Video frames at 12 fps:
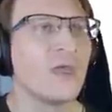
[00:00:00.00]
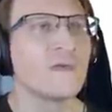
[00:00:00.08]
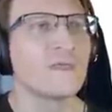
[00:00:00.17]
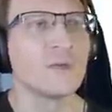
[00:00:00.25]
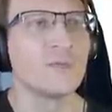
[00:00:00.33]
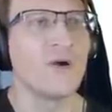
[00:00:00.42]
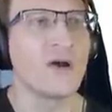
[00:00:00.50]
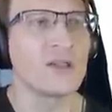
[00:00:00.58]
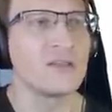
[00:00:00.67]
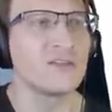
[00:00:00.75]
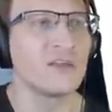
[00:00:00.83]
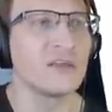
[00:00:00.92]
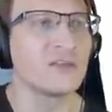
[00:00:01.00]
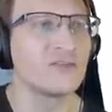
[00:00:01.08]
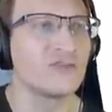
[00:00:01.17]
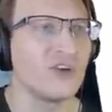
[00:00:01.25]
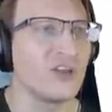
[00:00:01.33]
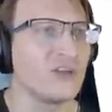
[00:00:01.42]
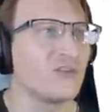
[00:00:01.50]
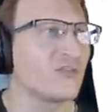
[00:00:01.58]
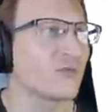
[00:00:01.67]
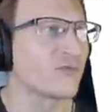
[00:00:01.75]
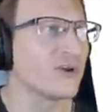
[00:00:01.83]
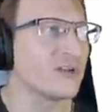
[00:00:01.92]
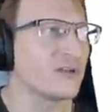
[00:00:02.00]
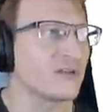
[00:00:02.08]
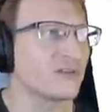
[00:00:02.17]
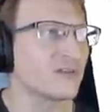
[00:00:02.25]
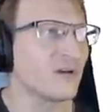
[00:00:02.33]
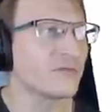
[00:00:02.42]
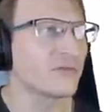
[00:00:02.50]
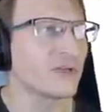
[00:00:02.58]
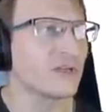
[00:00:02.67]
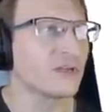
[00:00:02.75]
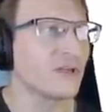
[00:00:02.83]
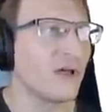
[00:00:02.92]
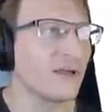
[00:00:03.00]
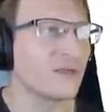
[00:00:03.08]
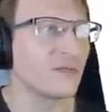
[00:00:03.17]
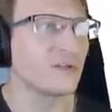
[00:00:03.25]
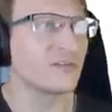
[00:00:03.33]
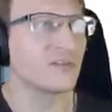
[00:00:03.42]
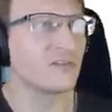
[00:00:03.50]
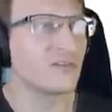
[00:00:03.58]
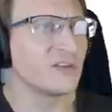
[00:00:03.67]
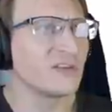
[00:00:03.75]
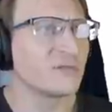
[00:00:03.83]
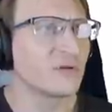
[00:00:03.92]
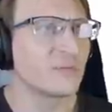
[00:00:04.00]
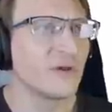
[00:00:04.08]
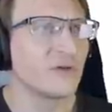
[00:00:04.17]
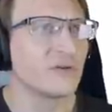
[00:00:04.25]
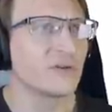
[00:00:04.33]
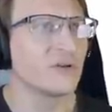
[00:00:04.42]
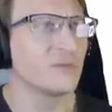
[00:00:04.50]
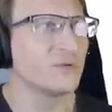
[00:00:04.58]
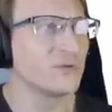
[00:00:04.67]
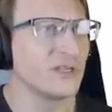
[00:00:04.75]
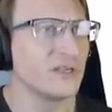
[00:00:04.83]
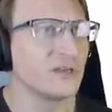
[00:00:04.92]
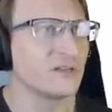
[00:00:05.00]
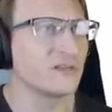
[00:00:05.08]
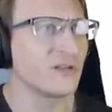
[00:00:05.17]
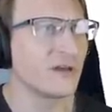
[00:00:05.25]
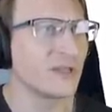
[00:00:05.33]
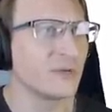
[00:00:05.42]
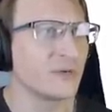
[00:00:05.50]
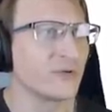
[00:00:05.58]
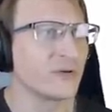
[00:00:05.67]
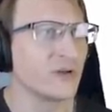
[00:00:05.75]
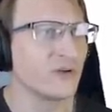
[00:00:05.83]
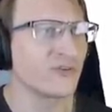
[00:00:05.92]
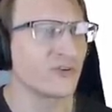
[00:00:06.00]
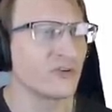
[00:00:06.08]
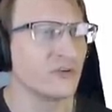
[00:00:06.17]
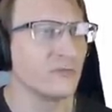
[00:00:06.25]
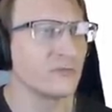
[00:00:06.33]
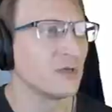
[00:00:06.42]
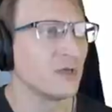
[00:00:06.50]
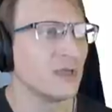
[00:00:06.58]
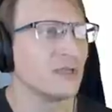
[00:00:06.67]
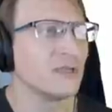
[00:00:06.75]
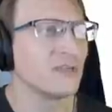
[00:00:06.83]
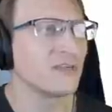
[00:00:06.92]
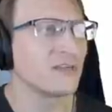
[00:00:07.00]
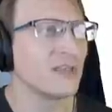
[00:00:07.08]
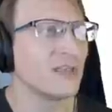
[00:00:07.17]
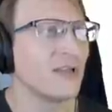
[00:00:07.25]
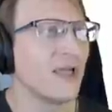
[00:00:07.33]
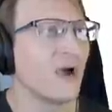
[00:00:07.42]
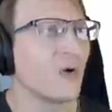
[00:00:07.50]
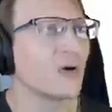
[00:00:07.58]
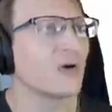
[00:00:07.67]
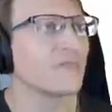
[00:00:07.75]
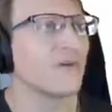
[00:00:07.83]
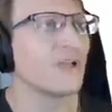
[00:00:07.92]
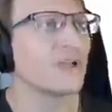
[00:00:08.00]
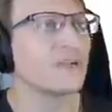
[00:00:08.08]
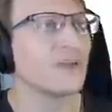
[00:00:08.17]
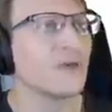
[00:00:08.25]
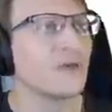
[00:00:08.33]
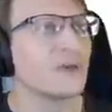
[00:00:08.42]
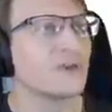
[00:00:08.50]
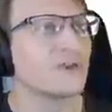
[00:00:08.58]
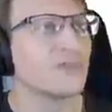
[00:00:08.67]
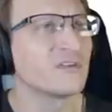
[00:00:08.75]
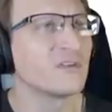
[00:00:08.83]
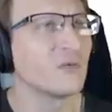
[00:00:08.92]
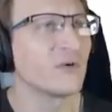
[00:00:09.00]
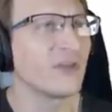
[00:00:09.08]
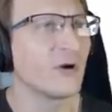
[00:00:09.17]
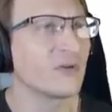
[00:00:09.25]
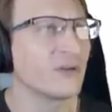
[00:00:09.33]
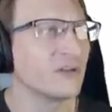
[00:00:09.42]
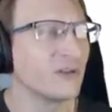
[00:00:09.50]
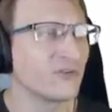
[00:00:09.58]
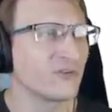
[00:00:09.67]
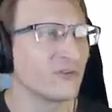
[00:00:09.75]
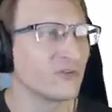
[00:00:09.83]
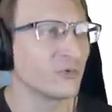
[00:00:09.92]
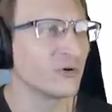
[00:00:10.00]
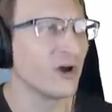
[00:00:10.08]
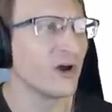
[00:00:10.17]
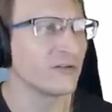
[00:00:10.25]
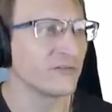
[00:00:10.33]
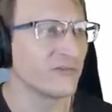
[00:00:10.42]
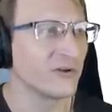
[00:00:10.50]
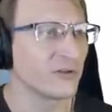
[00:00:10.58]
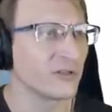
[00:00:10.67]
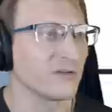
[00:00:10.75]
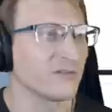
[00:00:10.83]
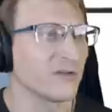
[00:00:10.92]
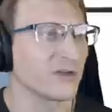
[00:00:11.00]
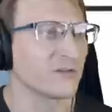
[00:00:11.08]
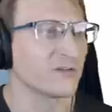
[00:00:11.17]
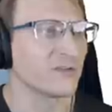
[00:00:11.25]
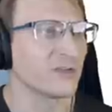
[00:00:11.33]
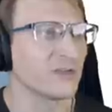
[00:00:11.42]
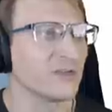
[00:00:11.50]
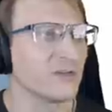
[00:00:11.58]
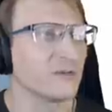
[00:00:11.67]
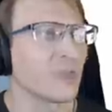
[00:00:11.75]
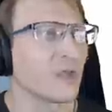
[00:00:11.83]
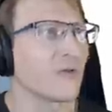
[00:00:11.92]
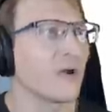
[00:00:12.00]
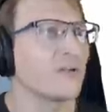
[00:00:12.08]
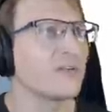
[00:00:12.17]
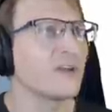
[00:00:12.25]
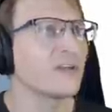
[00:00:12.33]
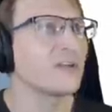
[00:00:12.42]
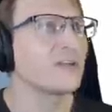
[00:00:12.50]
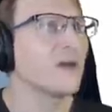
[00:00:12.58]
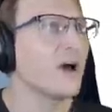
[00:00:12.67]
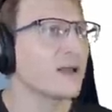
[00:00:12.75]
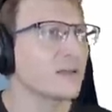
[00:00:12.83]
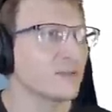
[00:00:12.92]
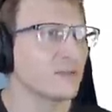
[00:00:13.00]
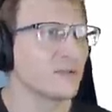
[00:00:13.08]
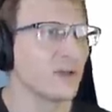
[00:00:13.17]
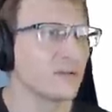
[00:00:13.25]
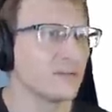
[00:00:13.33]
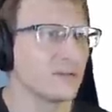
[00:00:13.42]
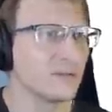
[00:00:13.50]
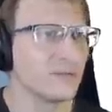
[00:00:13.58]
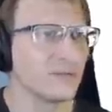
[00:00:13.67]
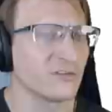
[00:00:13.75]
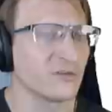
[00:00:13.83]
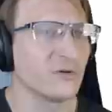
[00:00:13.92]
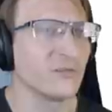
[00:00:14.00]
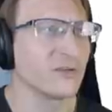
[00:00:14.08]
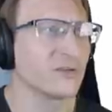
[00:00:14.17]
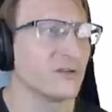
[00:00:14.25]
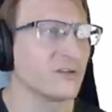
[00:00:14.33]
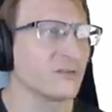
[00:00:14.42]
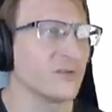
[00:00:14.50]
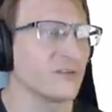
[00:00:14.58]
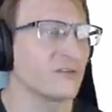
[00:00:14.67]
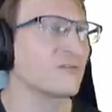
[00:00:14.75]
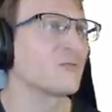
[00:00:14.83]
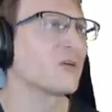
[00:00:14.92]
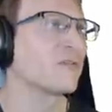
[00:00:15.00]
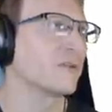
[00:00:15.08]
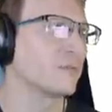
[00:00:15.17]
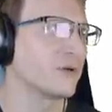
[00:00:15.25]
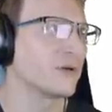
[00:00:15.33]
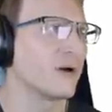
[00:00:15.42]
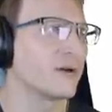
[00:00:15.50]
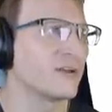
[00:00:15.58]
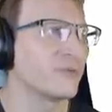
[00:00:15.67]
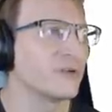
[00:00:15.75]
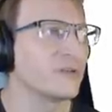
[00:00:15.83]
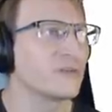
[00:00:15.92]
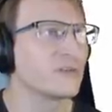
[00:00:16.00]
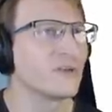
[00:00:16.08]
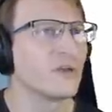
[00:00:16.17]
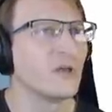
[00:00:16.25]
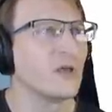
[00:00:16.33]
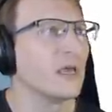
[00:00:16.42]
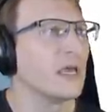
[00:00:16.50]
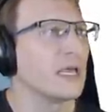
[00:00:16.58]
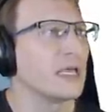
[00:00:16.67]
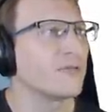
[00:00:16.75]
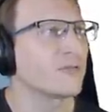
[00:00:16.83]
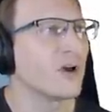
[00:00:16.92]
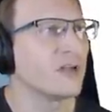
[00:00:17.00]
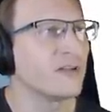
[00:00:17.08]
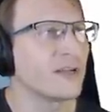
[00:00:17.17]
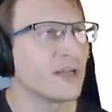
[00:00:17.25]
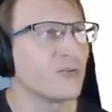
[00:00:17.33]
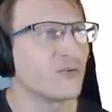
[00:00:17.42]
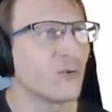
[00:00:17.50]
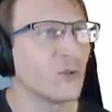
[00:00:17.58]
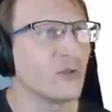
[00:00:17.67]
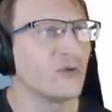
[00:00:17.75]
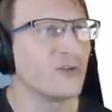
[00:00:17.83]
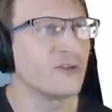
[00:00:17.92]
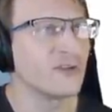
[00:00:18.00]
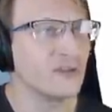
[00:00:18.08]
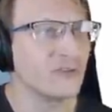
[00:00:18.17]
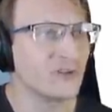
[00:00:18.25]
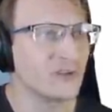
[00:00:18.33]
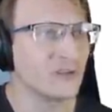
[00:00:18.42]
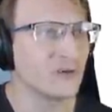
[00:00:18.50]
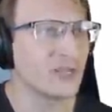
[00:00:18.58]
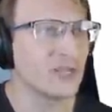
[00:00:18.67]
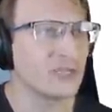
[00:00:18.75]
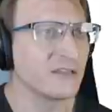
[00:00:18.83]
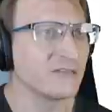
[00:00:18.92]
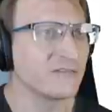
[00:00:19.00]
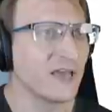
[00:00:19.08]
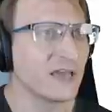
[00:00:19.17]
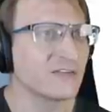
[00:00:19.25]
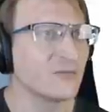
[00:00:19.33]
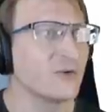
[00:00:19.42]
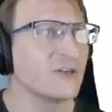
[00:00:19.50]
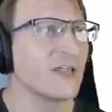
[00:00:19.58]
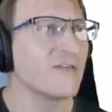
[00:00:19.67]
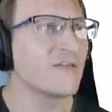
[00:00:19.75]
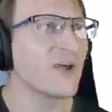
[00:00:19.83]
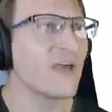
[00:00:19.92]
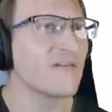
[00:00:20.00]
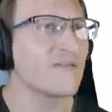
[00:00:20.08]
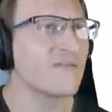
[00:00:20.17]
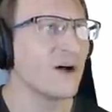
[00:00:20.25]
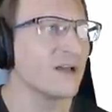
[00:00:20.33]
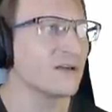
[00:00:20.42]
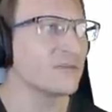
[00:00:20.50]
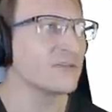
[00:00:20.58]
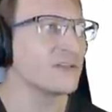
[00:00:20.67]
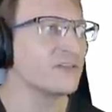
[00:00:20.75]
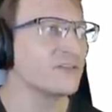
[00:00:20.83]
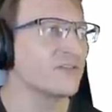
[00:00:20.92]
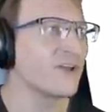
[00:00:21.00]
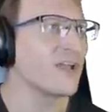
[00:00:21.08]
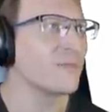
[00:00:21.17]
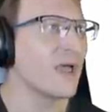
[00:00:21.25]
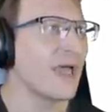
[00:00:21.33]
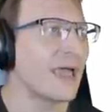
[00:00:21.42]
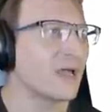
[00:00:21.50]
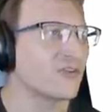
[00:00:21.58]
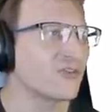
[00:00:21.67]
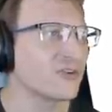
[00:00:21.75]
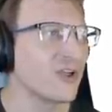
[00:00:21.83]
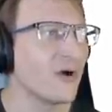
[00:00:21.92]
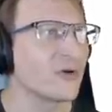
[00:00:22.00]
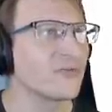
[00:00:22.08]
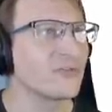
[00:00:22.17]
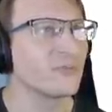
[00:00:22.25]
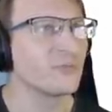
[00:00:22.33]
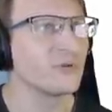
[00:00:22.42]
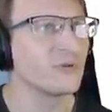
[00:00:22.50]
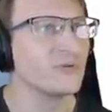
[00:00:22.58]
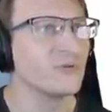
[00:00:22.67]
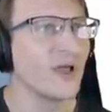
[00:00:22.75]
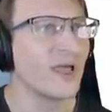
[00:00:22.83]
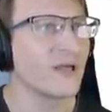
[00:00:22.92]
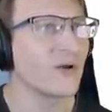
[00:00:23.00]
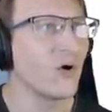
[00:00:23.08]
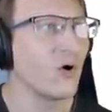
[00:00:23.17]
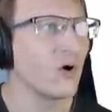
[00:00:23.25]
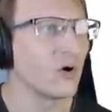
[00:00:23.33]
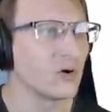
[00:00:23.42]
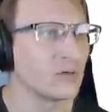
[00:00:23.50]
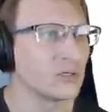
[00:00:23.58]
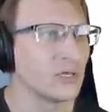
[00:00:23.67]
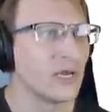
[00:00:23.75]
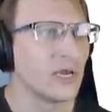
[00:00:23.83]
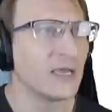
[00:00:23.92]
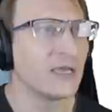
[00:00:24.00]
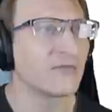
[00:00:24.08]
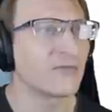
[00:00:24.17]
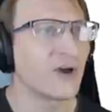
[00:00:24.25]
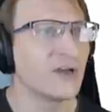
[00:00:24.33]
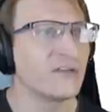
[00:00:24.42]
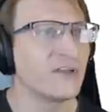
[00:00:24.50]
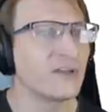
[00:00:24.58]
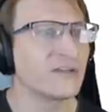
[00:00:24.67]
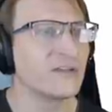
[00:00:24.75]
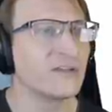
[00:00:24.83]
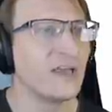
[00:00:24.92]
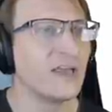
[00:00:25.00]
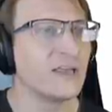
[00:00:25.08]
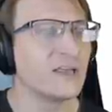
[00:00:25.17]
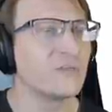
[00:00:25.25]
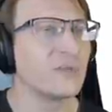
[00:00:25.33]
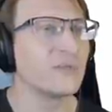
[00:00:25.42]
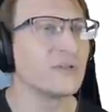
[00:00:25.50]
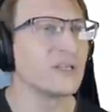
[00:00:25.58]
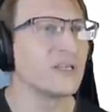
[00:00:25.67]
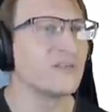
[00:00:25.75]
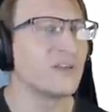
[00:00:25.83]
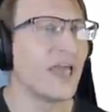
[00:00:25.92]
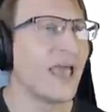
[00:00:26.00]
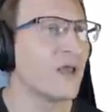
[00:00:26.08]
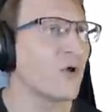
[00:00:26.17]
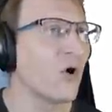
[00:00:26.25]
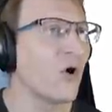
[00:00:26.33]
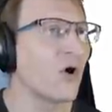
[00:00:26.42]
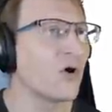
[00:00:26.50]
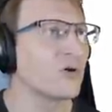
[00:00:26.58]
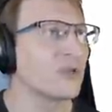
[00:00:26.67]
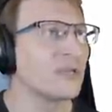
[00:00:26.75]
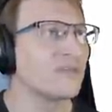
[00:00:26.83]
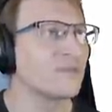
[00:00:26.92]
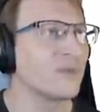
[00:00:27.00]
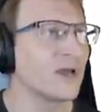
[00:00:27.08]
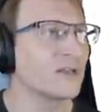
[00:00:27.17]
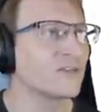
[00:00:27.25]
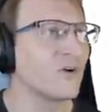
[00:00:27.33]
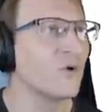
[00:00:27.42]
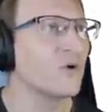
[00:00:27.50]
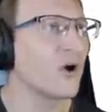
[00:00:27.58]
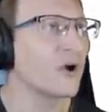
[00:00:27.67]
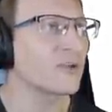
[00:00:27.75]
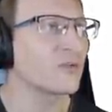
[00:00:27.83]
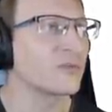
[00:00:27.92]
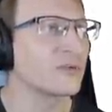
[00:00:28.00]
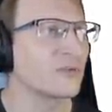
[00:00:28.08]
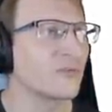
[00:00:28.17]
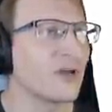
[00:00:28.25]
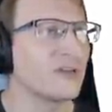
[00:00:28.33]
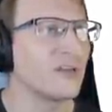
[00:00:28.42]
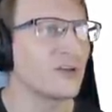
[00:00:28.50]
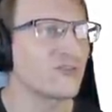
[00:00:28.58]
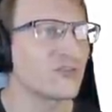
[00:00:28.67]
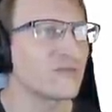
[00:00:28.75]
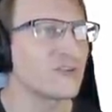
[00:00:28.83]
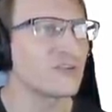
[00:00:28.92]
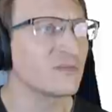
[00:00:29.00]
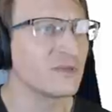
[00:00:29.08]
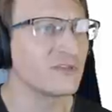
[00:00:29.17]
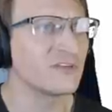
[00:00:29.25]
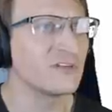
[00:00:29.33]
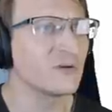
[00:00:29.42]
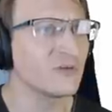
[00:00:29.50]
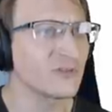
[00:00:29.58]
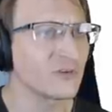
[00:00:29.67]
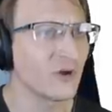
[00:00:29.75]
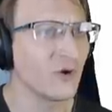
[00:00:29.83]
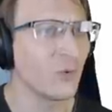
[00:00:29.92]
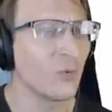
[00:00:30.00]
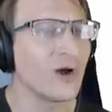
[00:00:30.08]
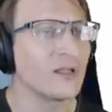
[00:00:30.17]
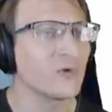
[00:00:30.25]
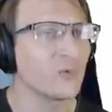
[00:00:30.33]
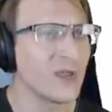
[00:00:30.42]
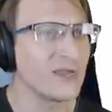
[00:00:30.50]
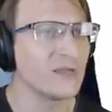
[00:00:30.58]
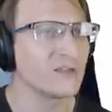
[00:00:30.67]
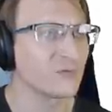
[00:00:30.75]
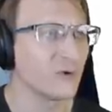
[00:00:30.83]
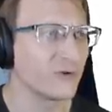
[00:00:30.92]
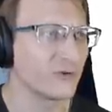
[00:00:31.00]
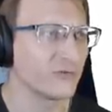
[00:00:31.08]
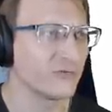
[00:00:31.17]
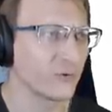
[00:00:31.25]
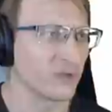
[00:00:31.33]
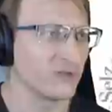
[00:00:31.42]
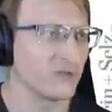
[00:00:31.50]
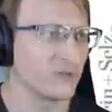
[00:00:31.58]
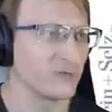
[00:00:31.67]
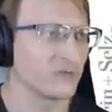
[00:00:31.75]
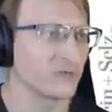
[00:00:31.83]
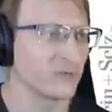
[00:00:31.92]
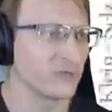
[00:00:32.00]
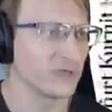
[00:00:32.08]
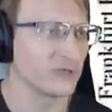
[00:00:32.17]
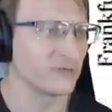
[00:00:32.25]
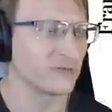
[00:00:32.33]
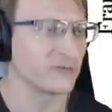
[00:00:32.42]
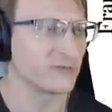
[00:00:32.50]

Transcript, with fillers: The parties exchanged written discovery and documents, and CIG is prepared to complete its document production. In this late hour, voluntary dismissal without conditions would unfairly affect CIG. Crytek did not exercise diligence in moving to dismiss. This was one of their big arguments. If Crytek had truly been diligent in looking into the facts, it would never have filed this sham action out of the blue at all. If Crytek today can be believed at all, even by its own argument, Crytek should have dismissed years ago while awaiting Squadron 42's release.